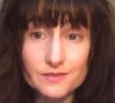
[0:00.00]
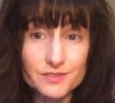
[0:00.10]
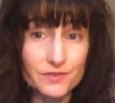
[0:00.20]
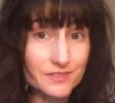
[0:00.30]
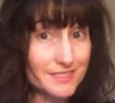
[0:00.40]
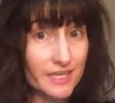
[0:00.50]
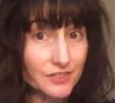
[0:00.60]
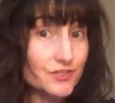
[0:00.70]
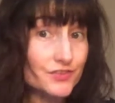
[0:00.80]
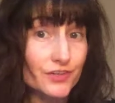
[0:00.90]
So those
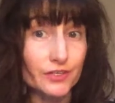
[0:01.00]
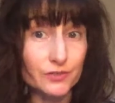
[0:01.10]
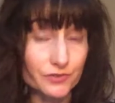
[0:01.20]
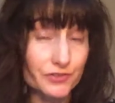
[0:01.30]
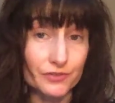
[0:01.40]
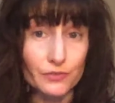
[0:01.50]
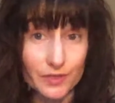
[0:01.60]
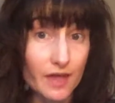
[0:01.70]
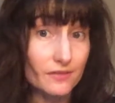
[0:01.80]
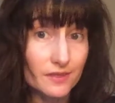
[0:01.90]
intentions are crucial, and
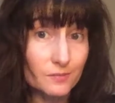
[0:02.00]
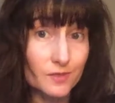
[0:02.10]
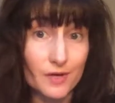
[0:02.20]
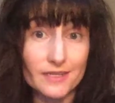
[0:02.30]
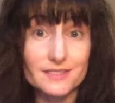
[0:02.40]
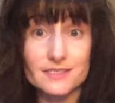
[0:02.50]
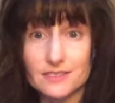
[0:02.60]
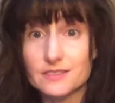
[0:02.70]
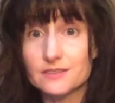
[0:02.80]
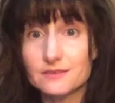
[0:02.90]
without them, the practice
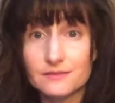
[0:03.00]
isn't